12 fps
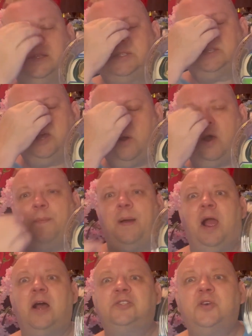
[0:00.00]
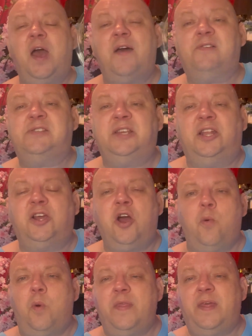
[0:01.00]
So I also have a
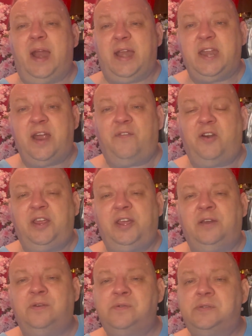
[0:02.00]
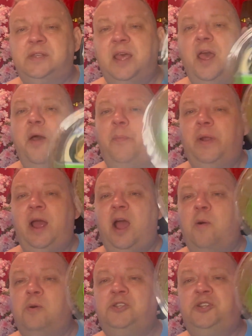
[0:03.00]
silicone one that I never use, but I
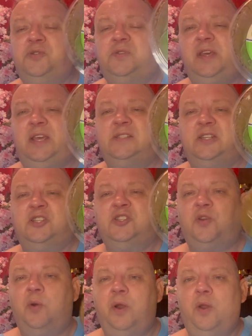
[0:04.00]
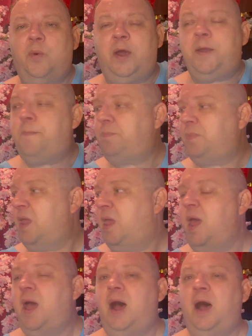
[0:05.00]
always use these and just throw it away.
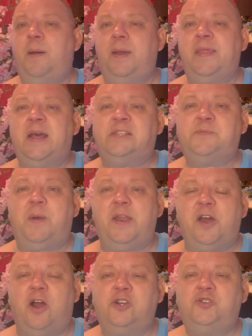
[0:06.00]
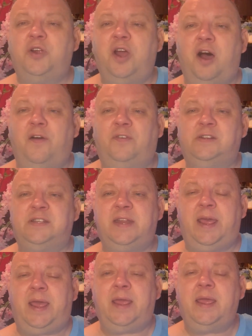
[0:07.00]
And that's my Dollar Tree haul for
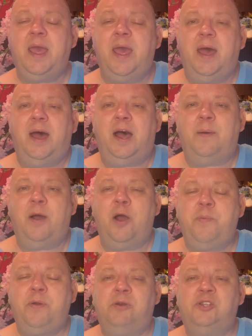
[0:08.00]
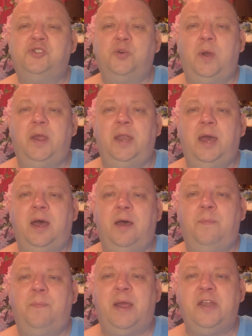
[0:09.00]
today. I hope you enjoyed
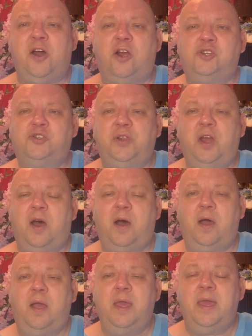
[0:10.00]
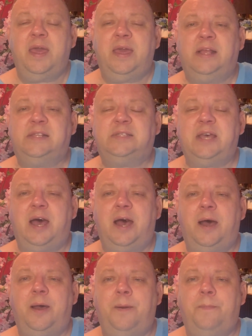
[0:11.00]
my Dollar Tree haul. It's
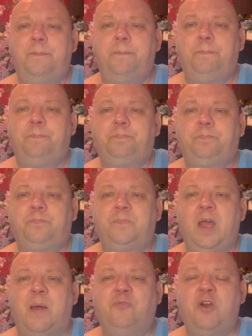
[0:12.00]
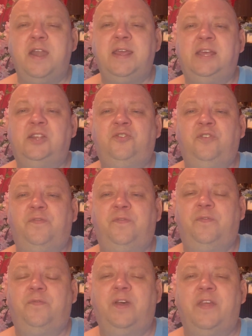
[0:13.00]
I'm trying to get to
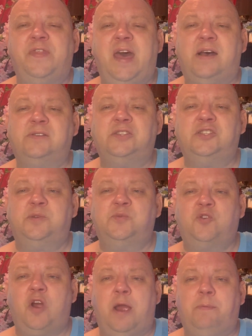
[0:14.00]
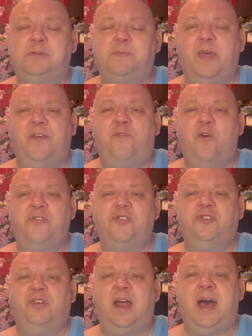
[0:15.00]
1,000 subscribers by the 4th of
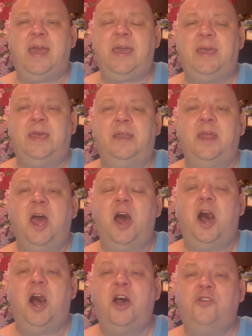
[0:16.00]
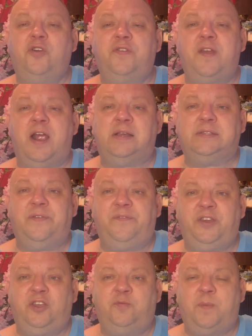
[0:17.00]
July and 100,000
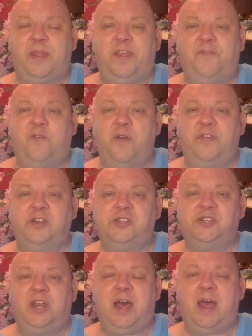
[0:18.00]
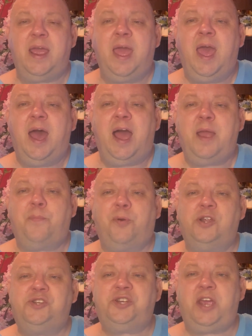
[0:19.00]
views by the 4th of July. I
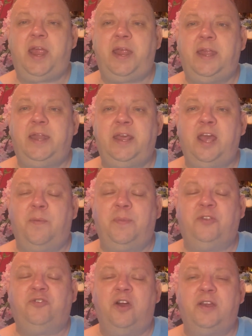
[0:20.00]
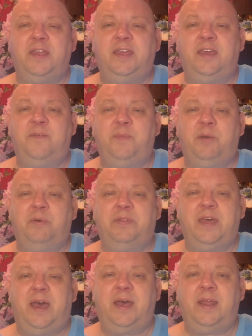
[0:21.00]
appreciate any help that y'all can give me with
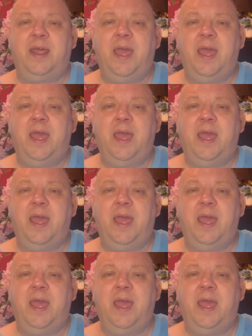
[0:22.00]
that.